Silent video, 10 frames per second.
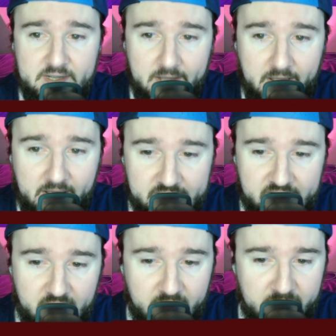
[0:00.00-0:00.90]
and
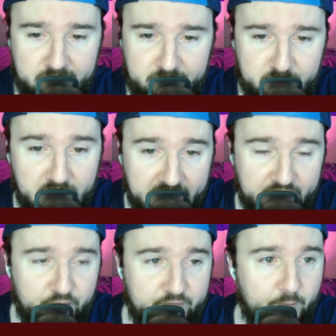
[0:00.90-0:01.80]
playing good
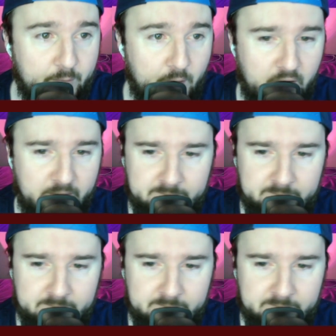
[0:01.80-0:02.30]
football.